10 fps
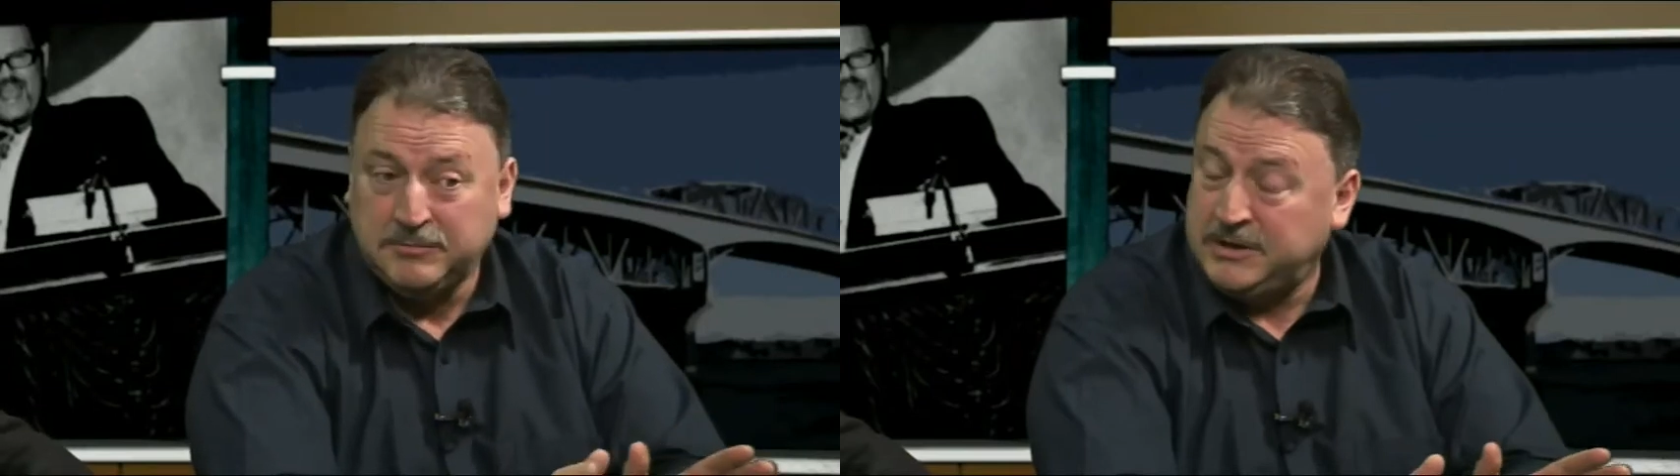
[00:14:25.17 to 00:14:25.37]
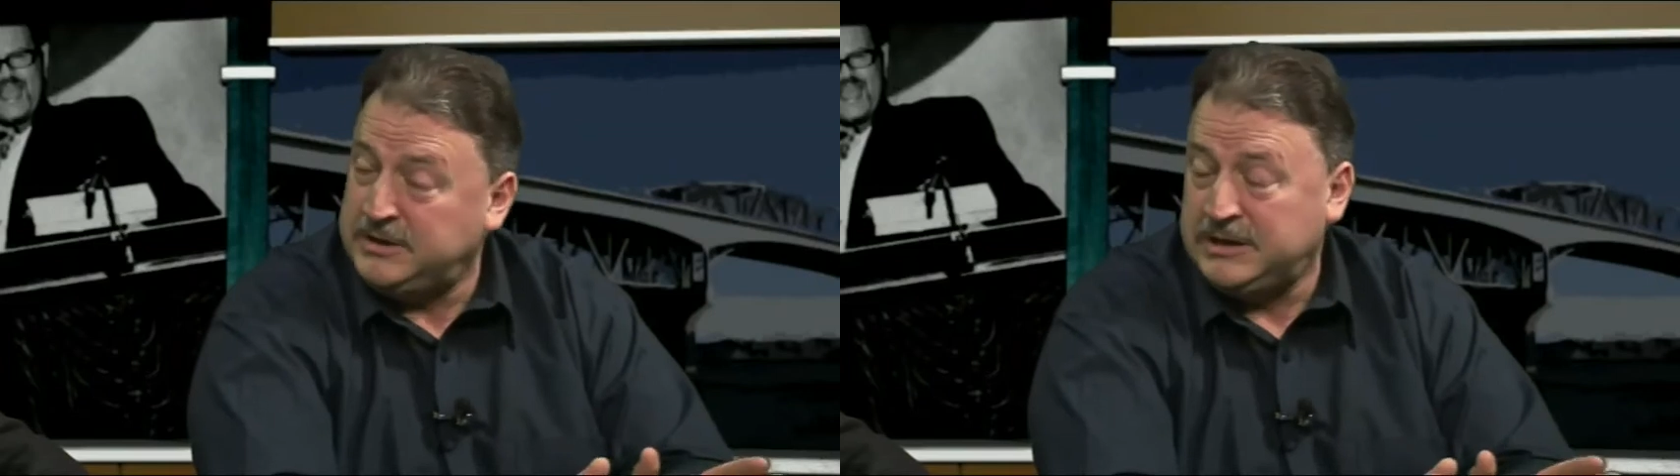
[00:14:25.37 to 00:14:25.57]

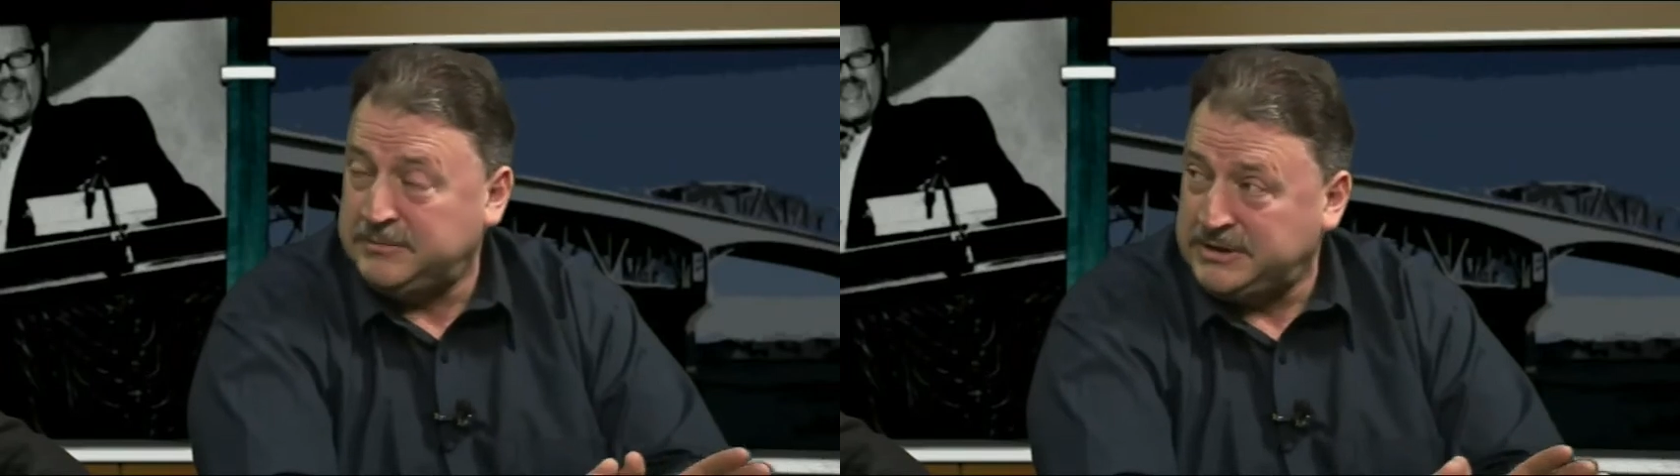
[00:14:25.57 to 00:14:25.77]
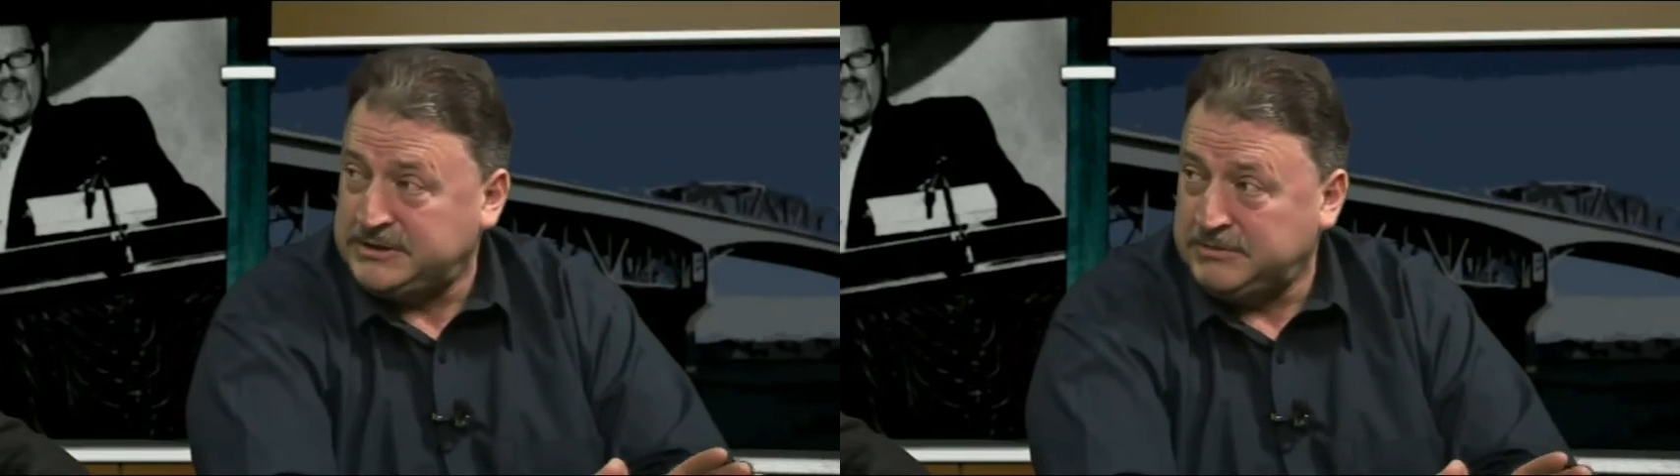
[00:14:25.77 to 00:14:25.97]
India
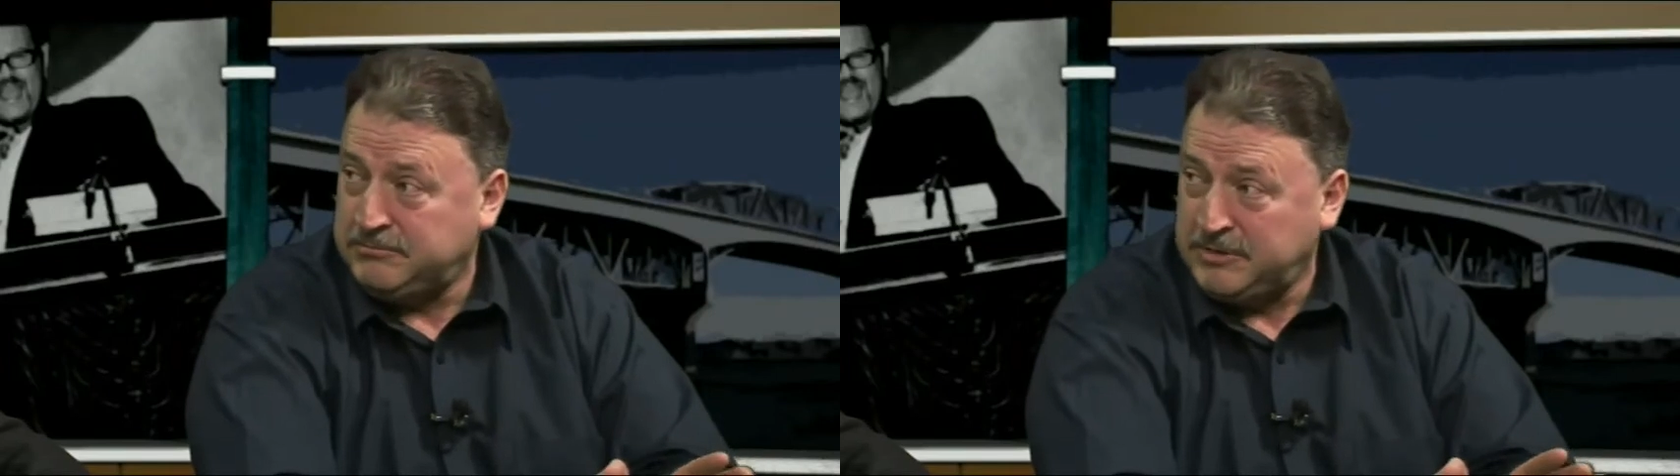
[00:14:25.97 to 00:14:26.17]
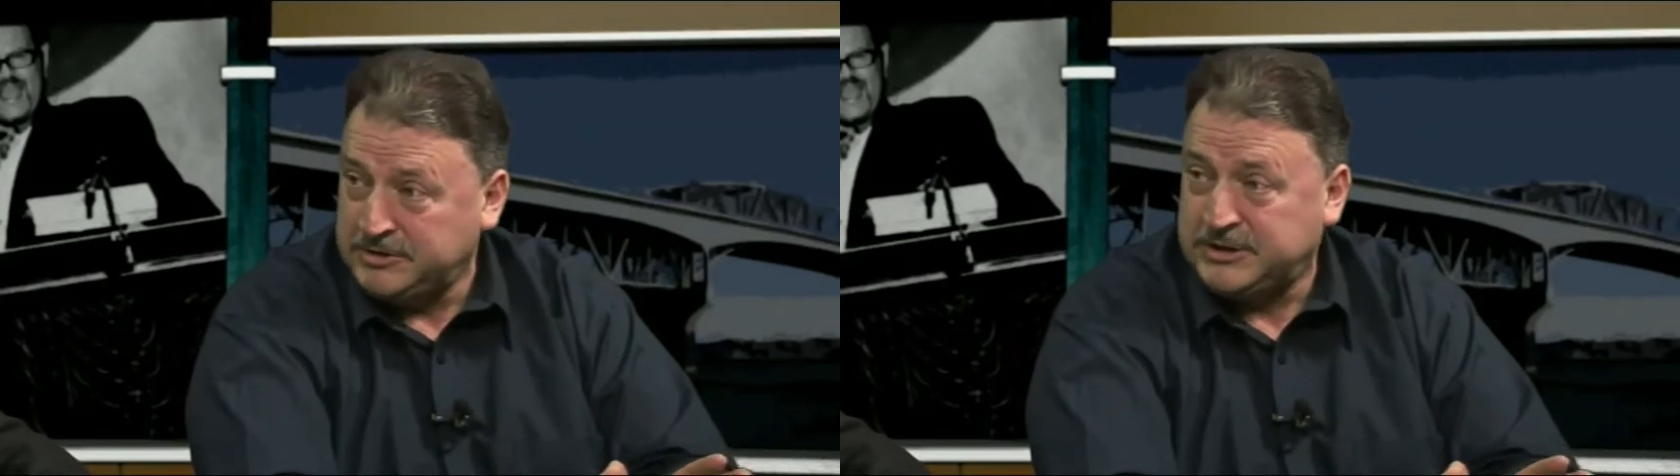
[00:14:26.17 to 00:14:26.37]

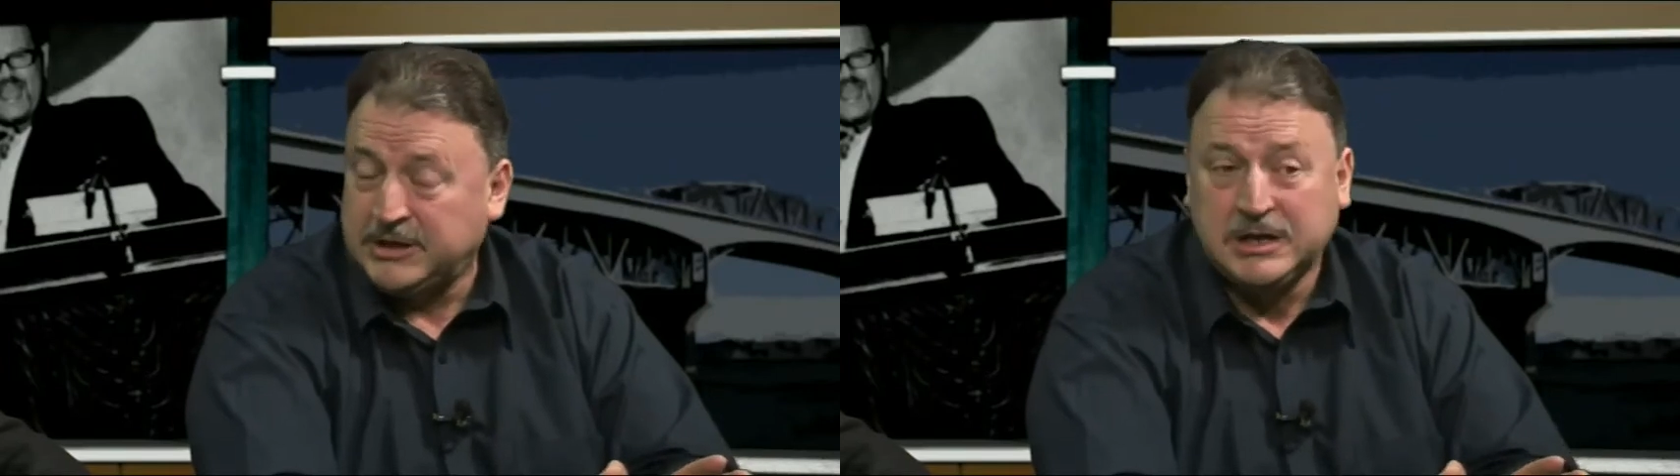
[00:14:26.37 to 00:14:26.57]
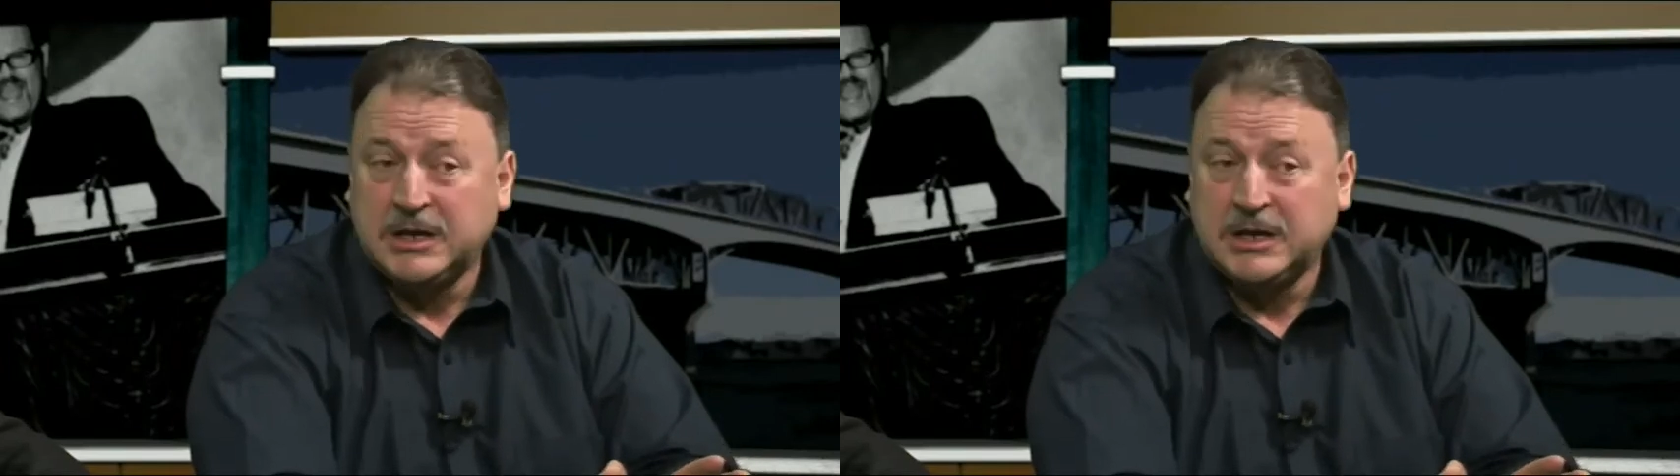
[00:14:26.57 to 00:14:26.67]
mostly.